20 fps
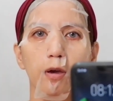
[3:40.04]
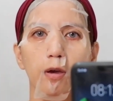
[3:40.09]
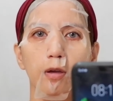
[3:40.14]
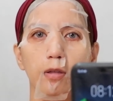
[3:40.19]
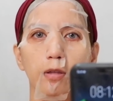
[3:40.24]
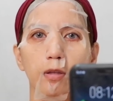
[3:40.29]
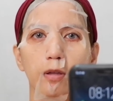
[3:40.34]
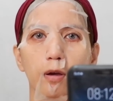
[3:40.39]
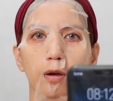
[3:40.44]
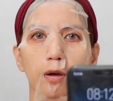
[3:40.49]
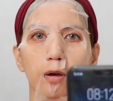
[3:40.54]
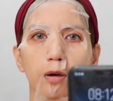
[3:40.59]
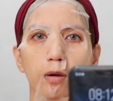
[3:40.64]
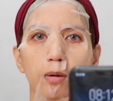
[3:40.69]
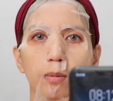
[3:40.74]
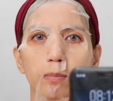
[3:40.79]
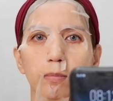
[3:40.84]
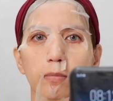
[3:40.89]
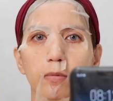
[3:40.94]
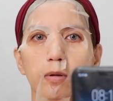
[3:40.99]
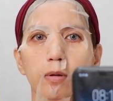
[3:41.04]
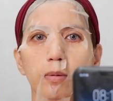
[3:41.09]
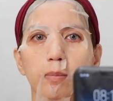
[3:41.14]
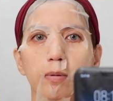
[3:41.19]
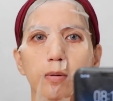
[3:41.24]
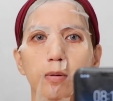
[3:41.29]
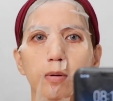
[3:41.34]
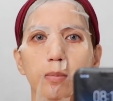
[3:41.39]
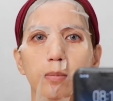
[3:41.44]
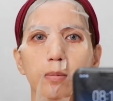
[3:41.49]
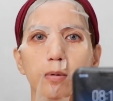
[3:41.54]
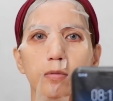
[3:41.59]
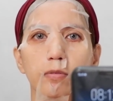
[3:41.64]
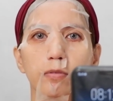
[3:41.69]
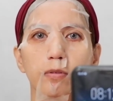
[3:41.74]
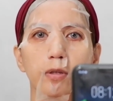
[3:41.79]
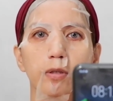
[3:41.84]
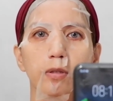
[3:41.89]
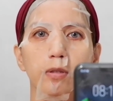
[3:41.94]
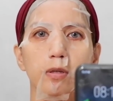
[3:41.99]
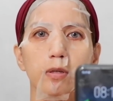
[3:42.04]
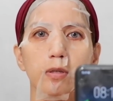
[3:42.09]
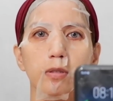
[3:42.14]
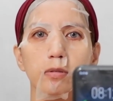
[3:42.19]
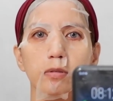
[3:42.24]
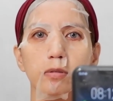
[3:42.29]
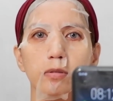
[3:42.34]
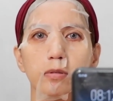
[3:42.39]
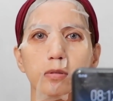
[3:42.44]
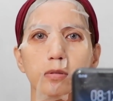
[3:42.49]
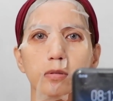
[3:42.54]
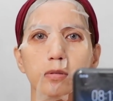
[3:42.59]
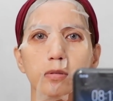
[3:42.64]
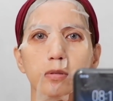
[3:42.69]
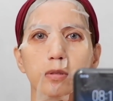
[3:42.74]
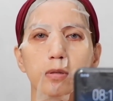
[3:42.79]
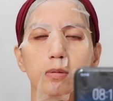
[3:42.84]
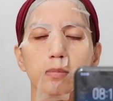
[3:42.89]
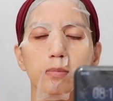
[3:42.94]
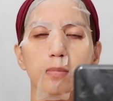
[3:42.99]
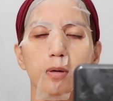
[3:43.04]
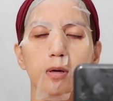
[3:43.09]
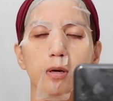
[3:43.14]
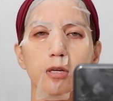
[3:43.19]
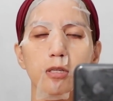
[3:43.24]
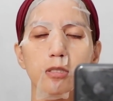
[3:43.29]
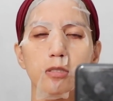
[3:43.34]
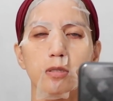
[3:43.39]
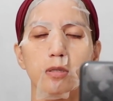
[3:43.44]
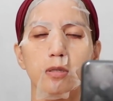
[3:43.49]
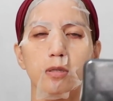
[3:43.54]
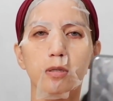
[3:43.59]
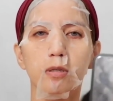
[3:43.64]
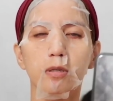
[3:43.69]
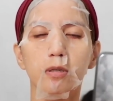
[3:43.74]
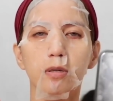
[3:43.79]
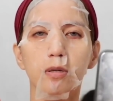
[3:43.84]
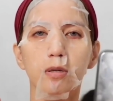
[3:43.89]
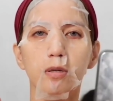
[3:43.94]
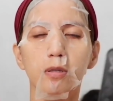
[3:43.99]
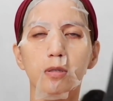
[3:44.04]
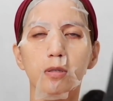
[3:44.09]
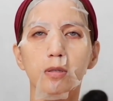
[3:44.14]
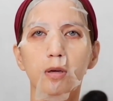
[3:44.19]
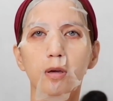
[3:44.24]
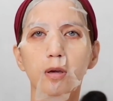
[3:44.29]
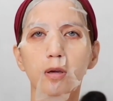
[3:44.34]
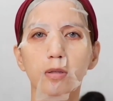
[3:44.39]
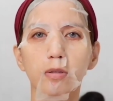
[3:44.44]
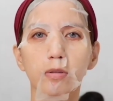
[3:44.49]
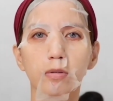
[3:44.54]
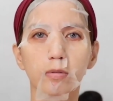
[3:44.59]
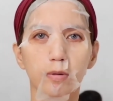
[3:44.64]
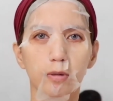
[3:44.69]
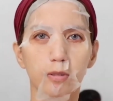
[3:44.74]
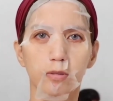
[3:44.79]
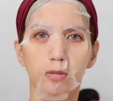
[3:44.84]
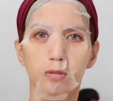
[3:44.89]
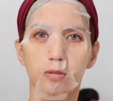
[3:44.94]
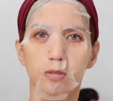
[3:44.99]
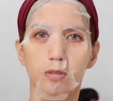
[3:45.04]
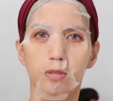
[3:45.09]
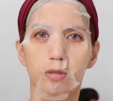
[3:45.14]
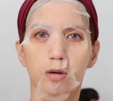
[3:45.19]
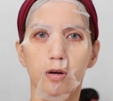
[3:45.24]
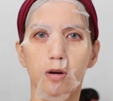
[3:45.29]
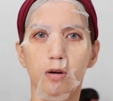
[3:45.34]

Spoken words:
And I'm gonna be removing this mask 8:20.